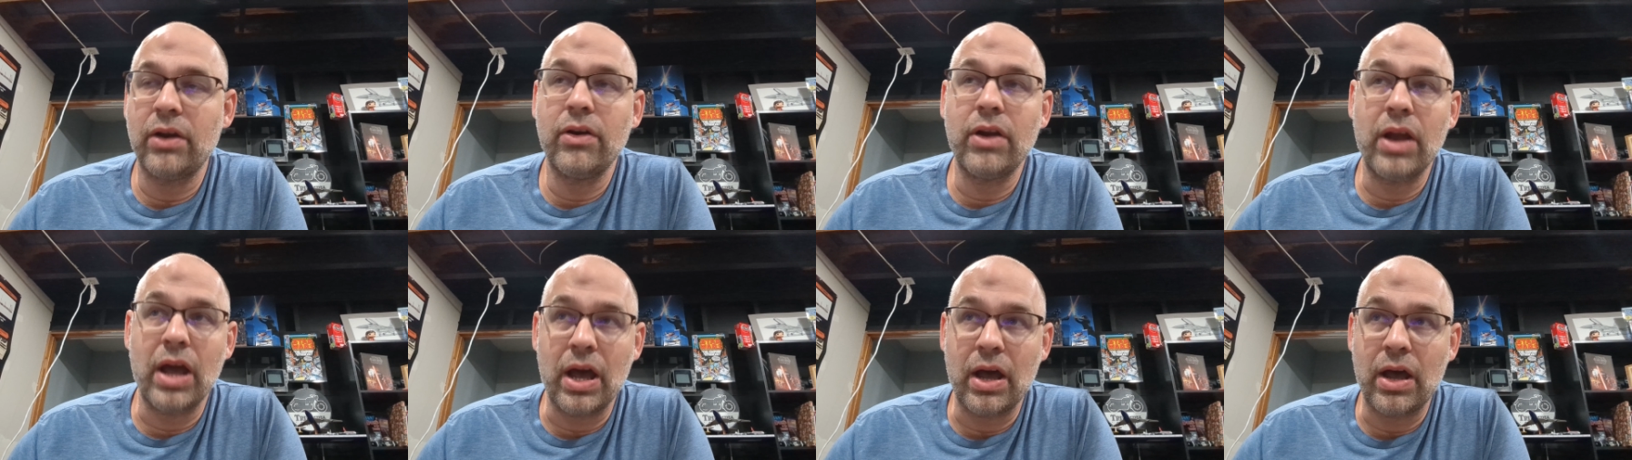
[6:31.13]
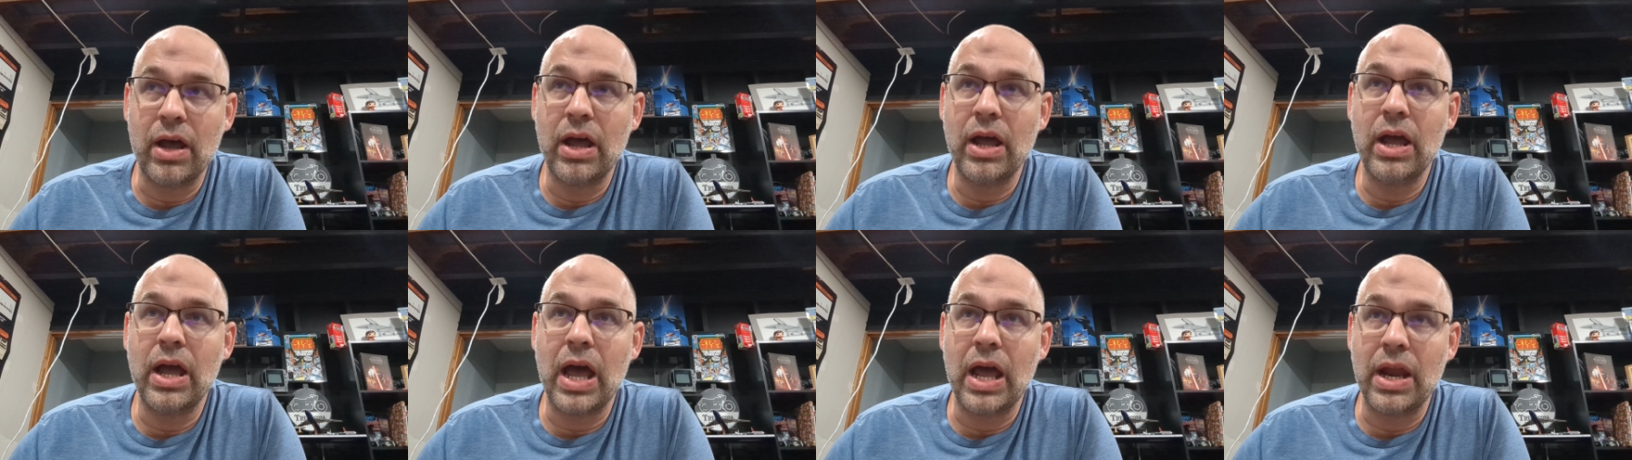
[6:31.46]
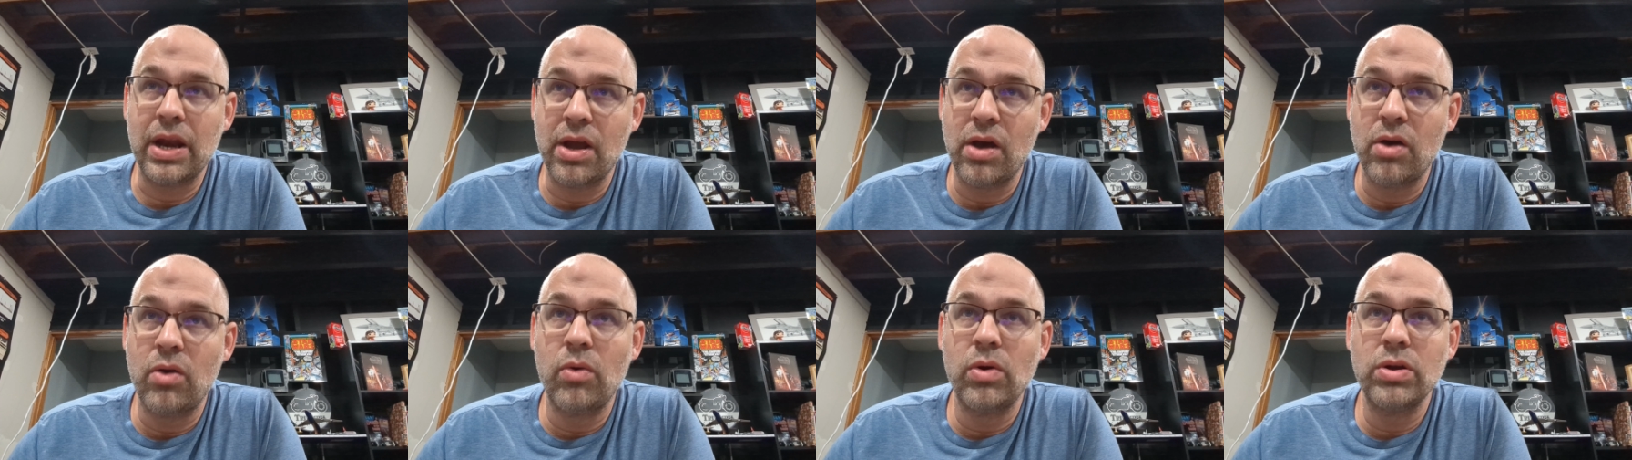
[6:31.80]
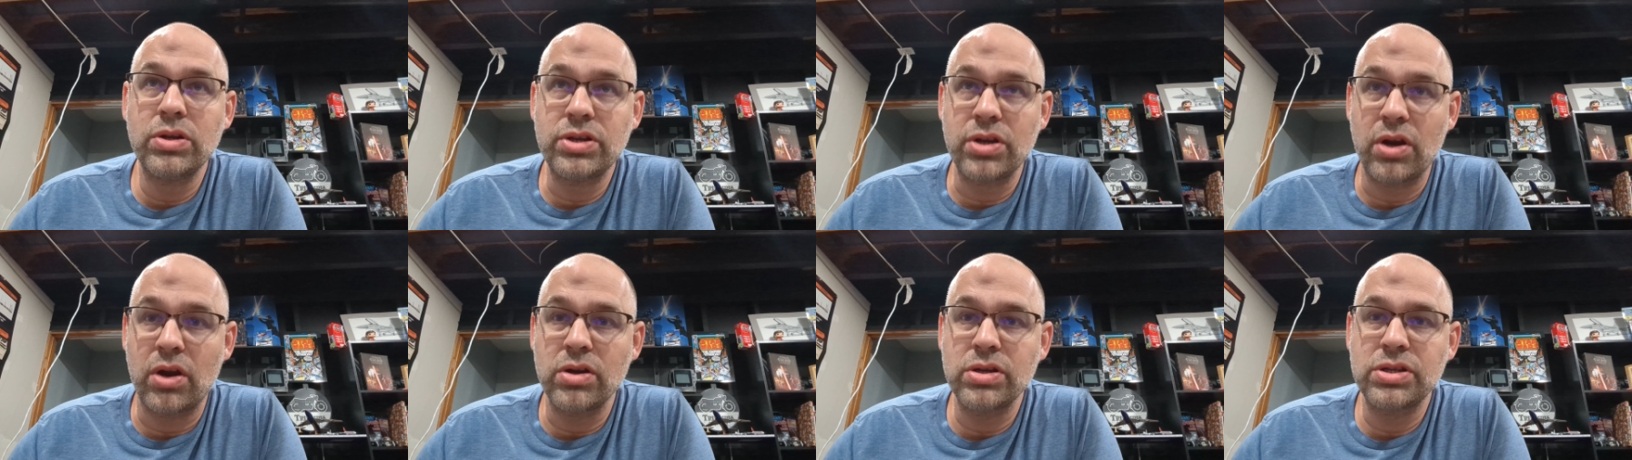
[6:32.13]
Now, I know
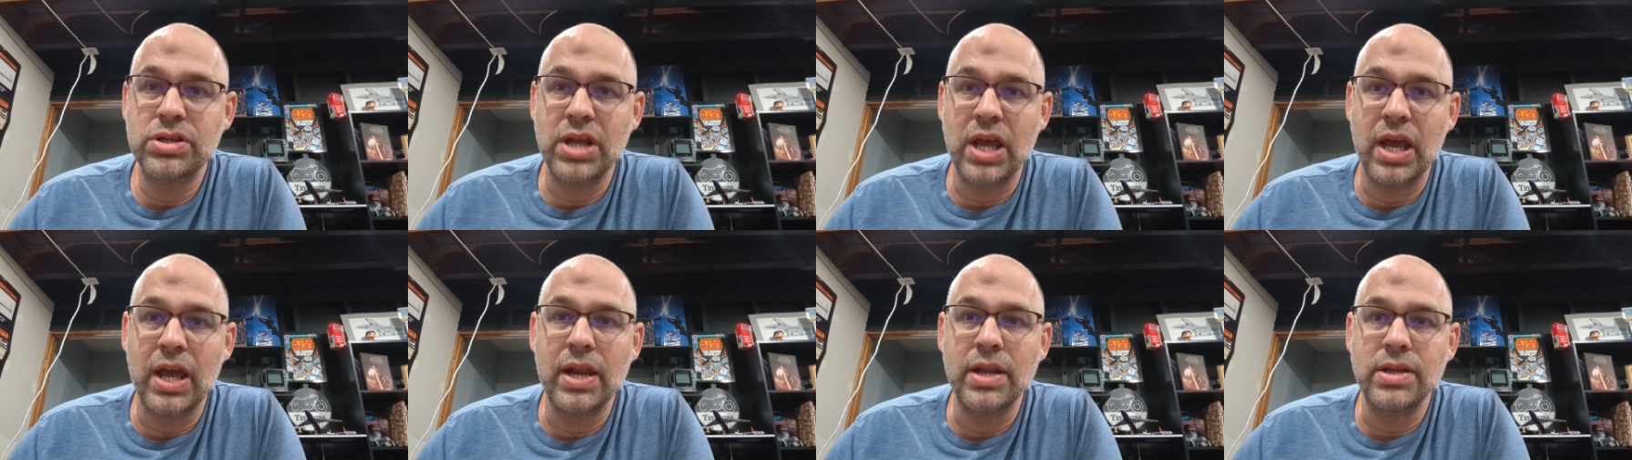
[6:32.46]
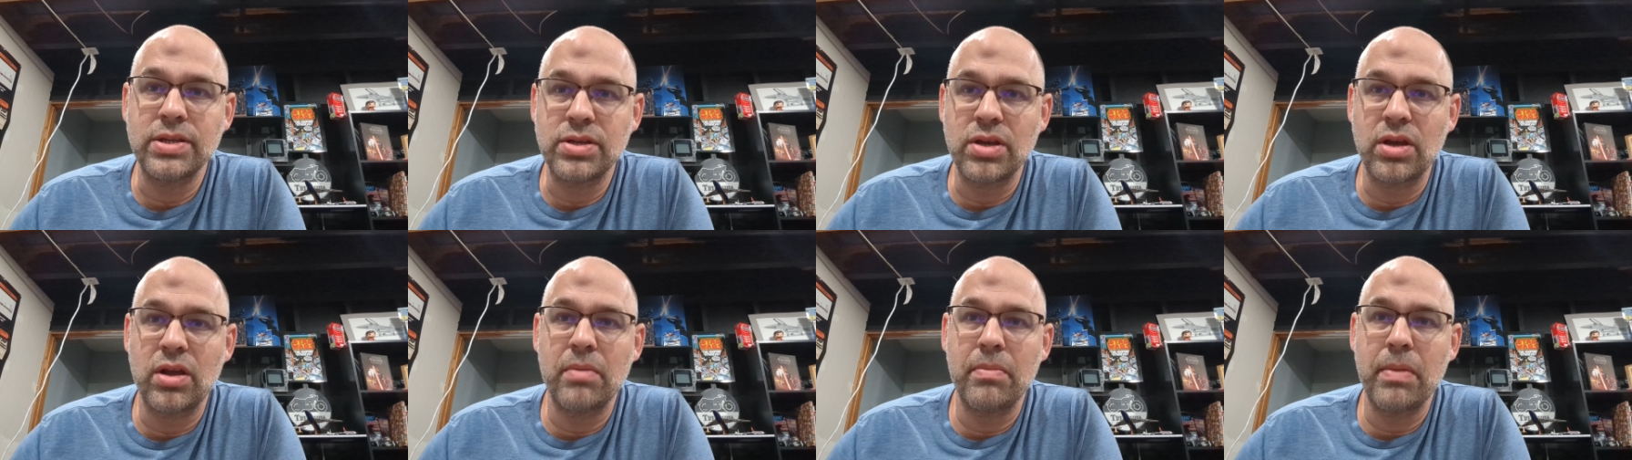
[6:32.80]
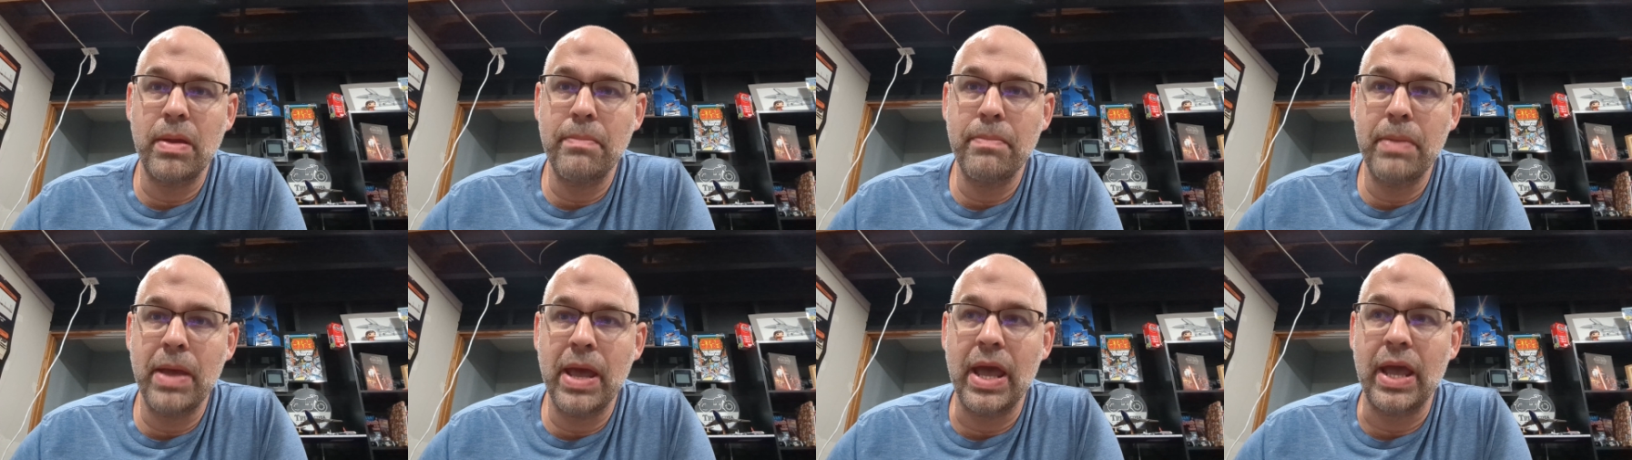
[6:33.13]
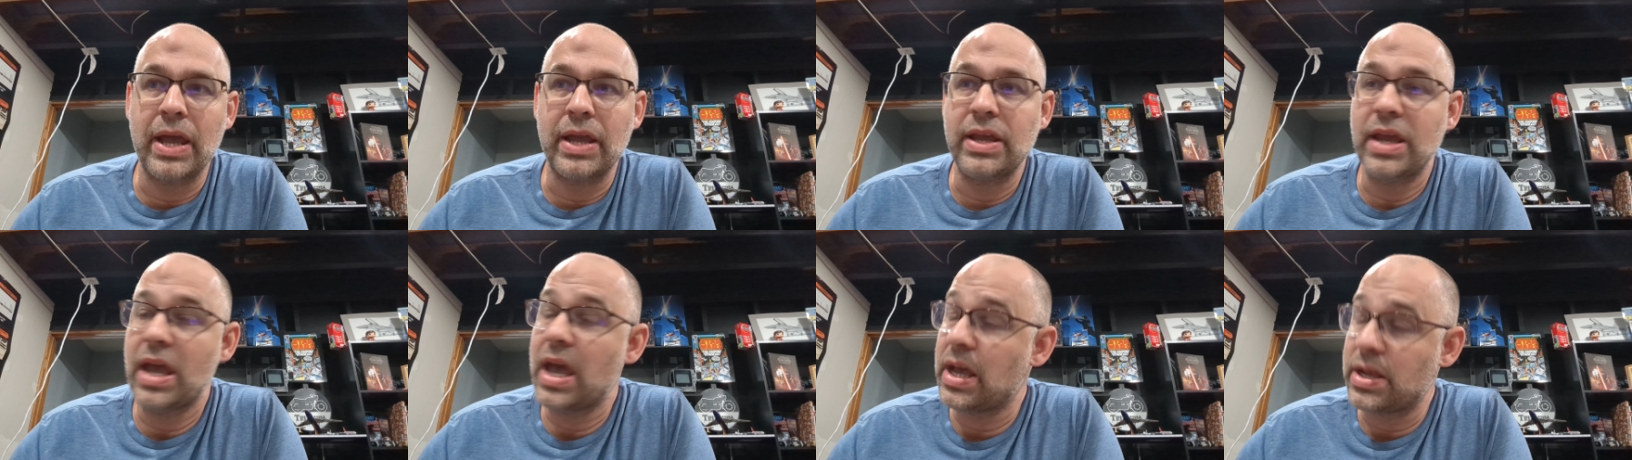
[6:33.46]
what you're saying. It's going to be
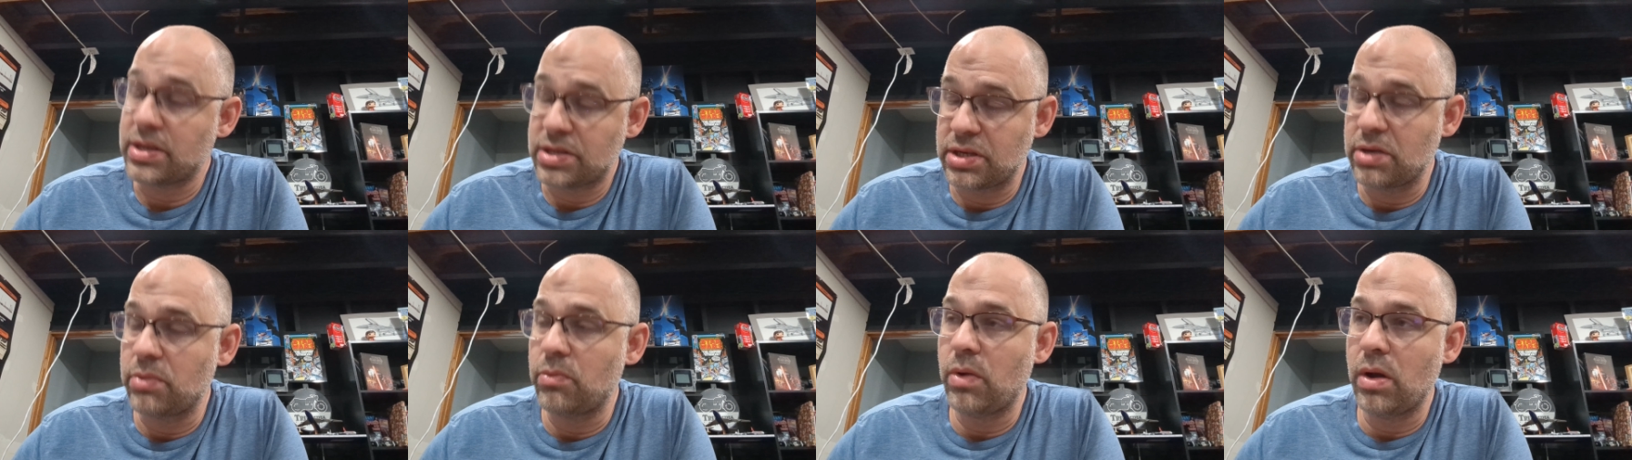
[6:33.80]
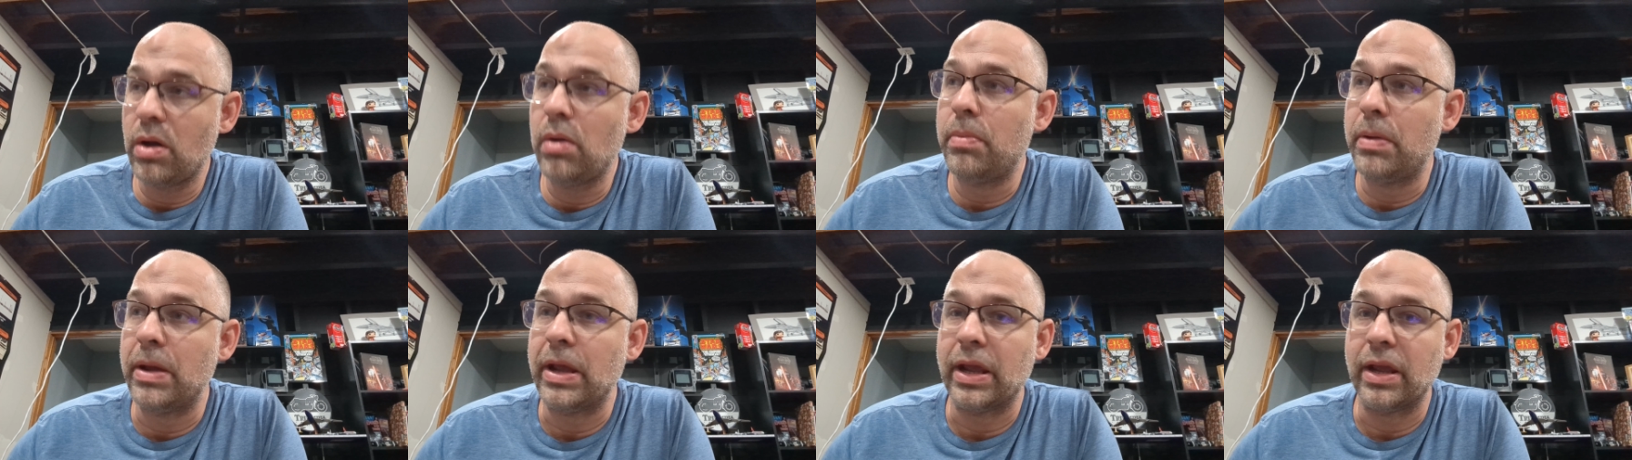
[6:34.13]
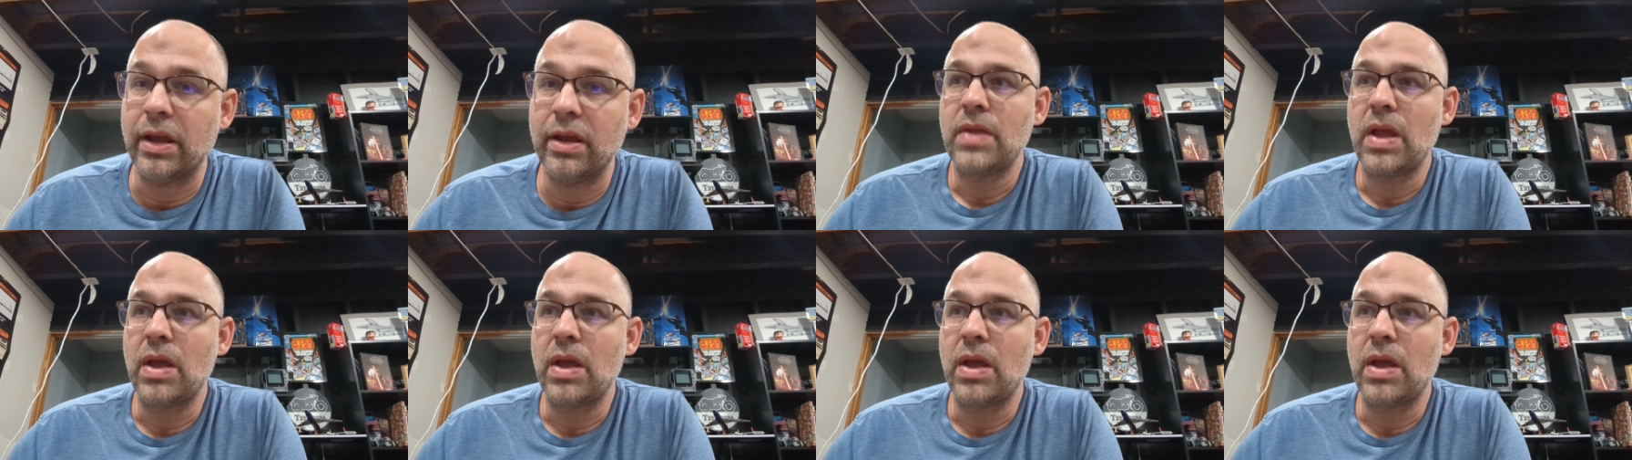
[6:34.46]
big. Yes, it will be.